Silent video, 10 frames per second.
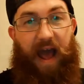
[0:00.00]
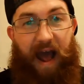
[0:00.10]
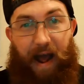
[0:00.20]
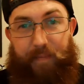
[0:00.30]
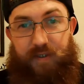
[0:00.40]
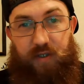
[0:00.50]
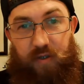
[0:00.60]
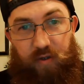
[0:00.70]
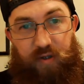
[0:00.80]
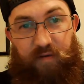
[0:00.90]

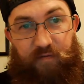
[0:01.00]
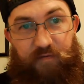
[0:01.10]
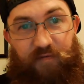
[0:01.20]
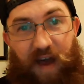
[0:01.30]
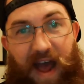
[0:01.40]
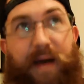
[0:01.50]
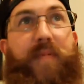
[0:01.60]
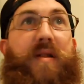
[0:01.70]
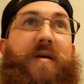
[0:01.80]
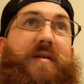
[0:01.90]
Absolutely
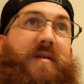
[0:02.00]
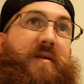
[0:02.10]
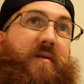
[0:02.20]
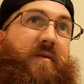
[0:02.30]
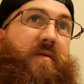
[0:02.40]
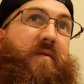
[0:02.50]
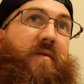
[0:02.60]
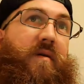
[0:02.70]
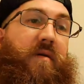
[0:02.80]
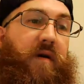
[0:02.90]
fabulous.
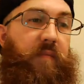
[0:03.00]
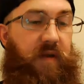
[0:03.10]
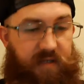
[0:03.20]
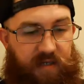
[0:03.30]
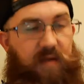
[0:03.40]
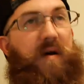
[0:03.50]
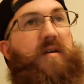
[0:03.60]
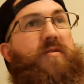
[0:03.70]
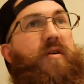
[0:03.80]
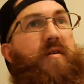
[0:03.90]
I'm gonna tell them
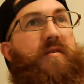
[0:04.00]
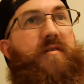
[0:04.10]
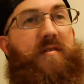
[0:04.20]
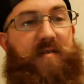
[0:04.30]
how tall it is.